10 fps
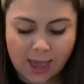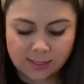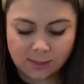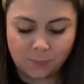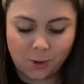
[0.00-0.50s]

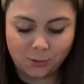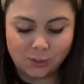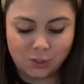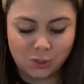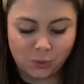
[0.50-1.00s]
as
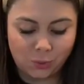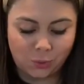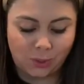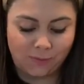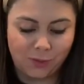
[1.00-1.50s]
opposed
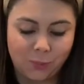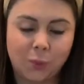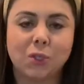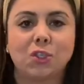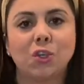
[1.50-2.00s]
to if you
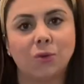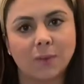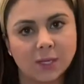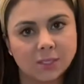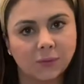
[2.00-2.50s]
put too
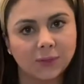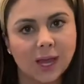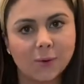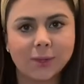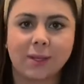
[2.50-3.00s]
much flour,